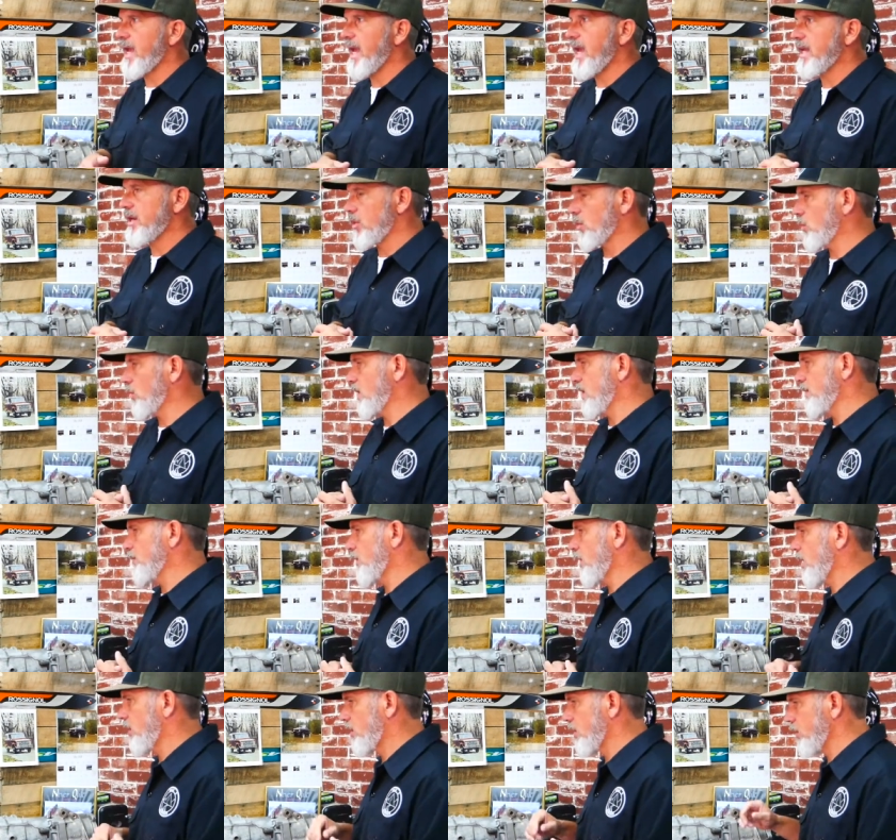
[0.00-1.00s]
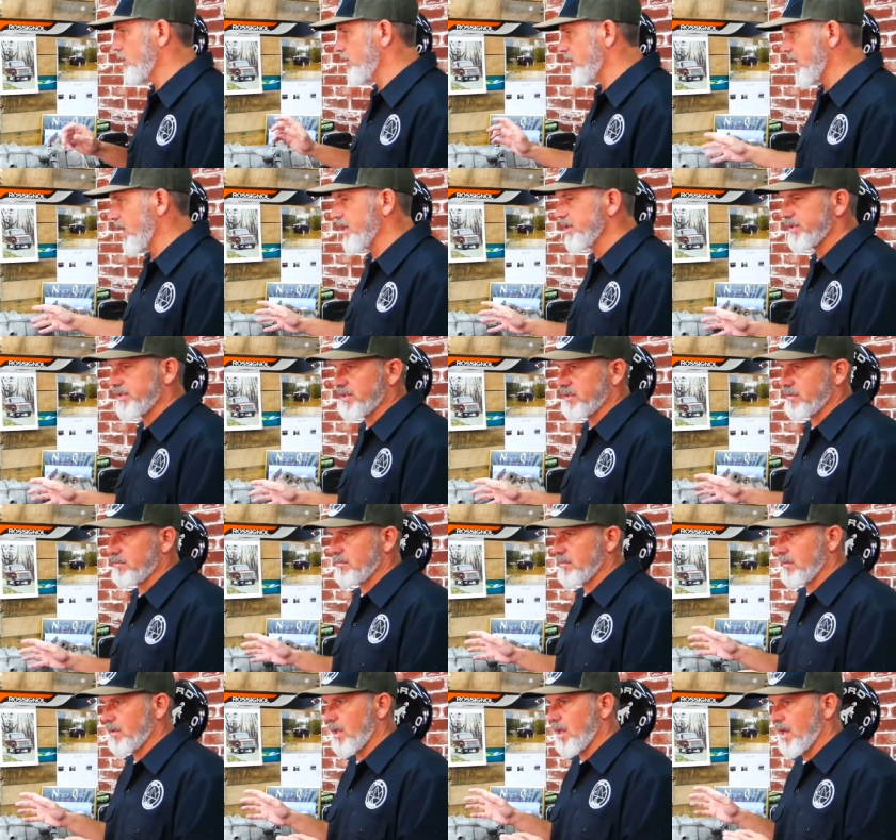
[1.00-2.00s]
an early Bronco does
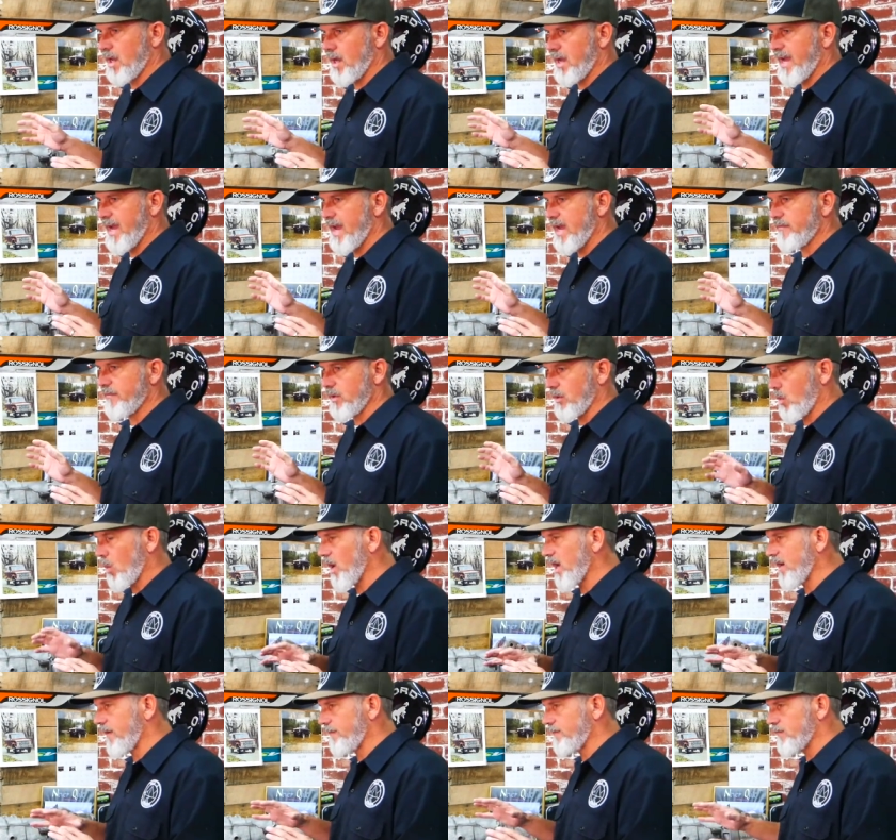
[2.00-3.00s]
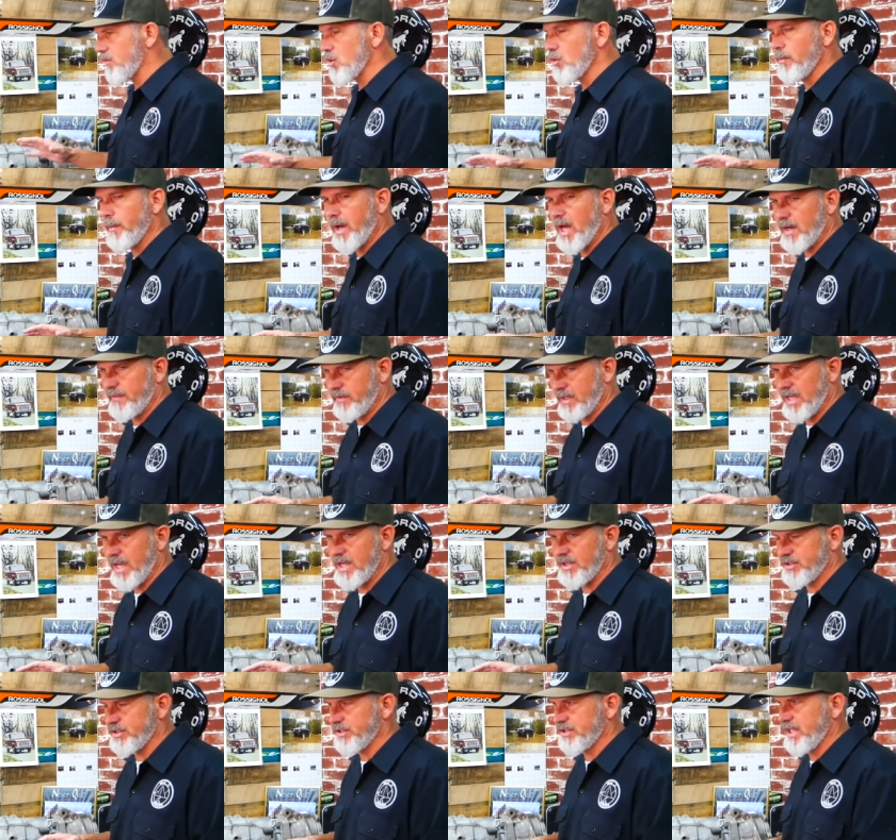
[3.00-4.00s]
uh, have quite a few
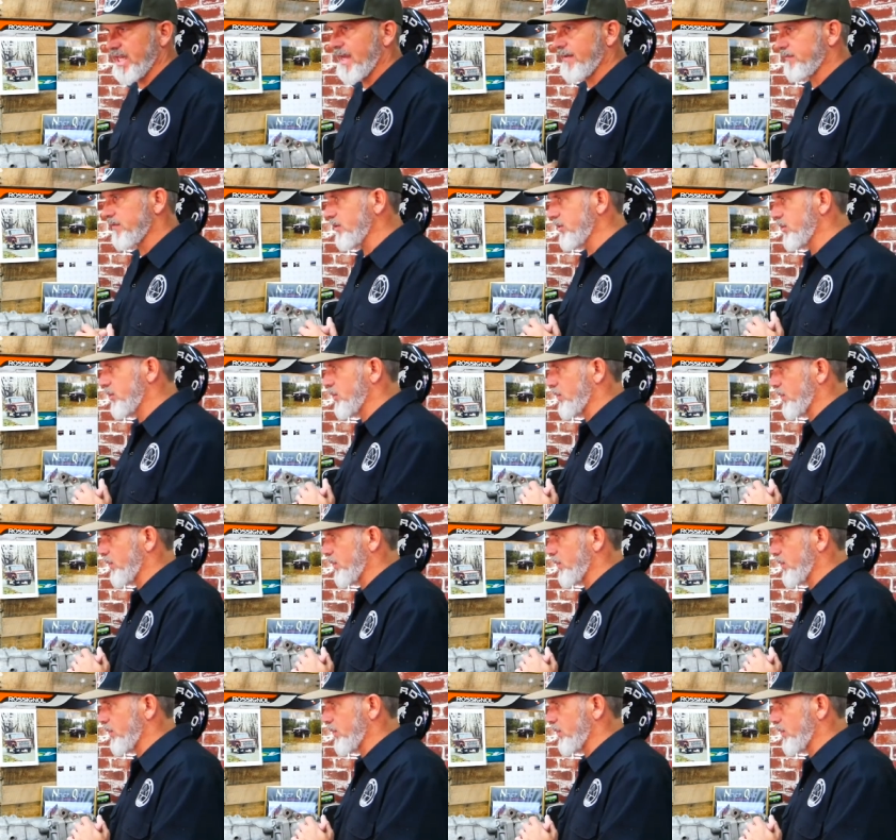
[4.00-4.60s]
modifications that you have to do to